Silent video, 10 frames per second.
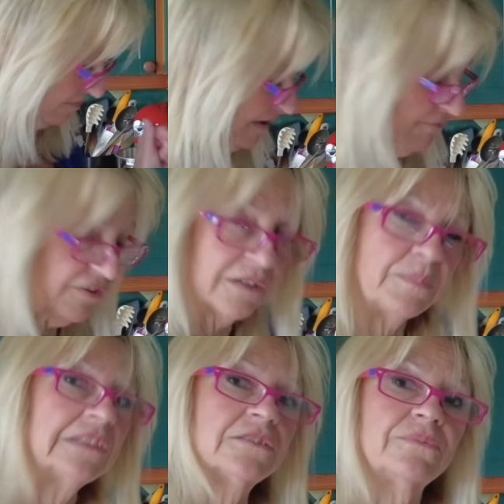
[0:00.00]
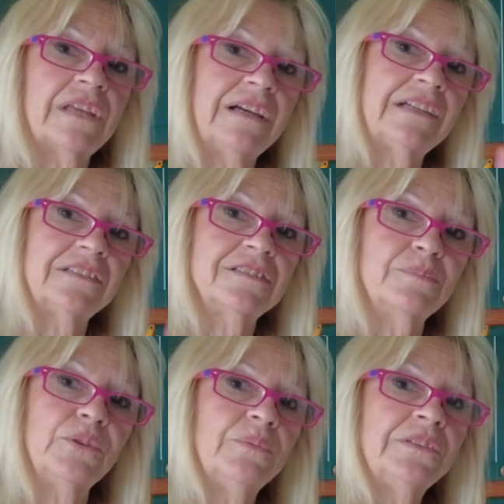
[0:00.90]
I'm very pleased with that at this
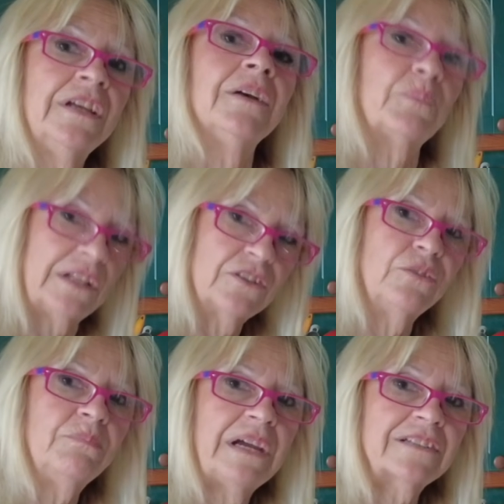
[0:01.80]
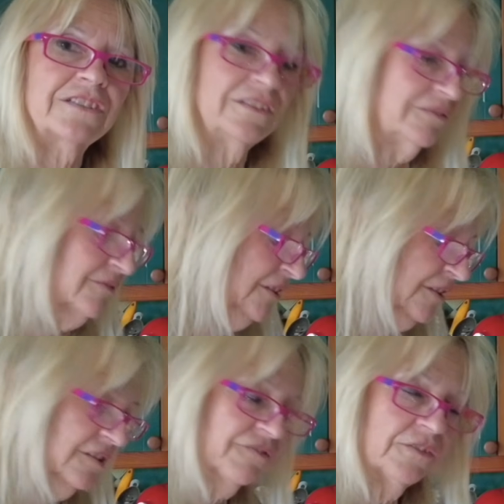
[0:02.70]
moment, but I'll come back to you
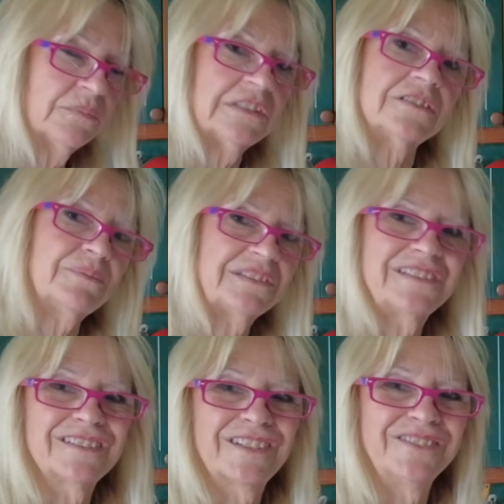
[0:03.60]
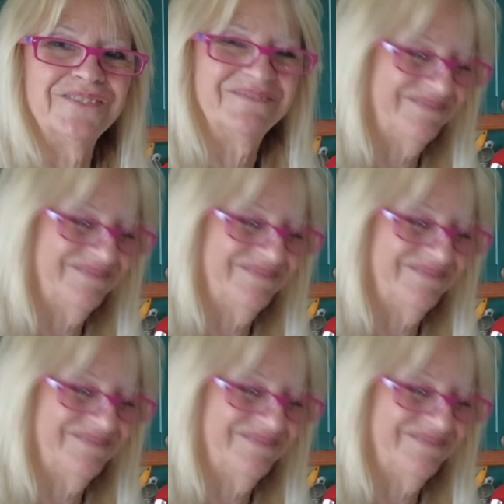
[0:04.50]
in a few minutes when this is cool.